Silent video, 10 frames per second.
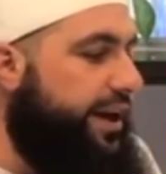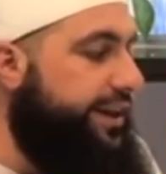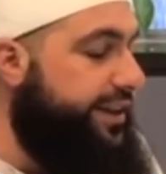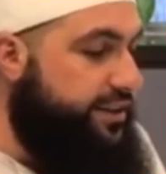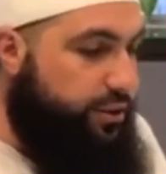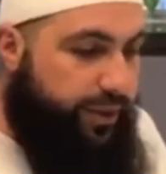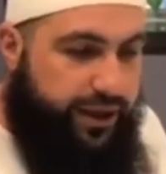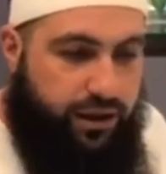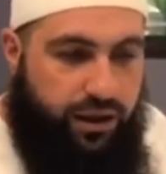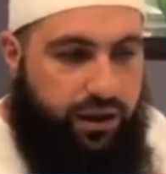And then,
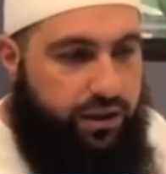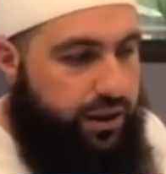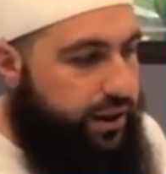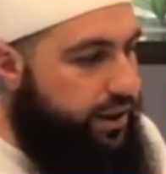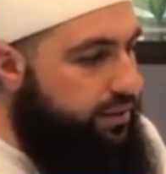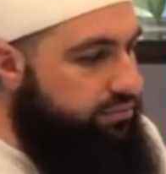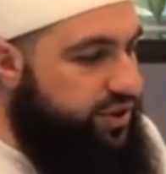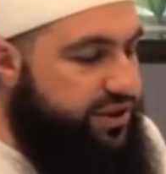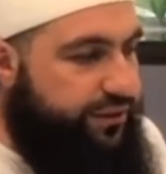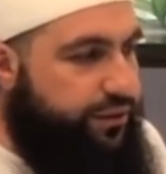subhanallah,
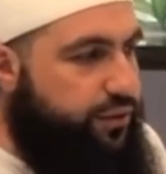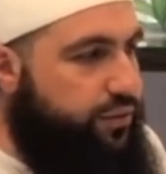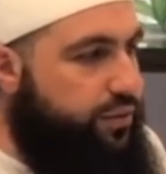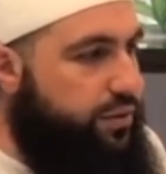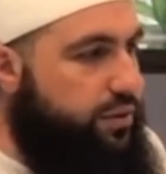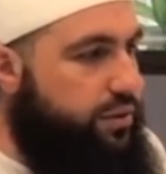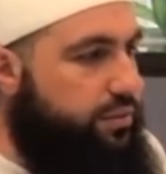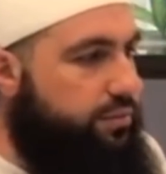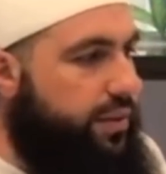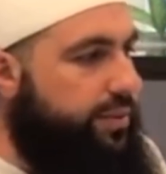just
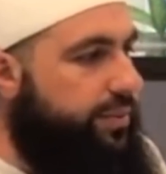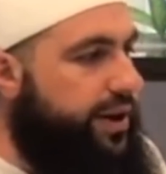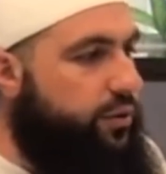maybe about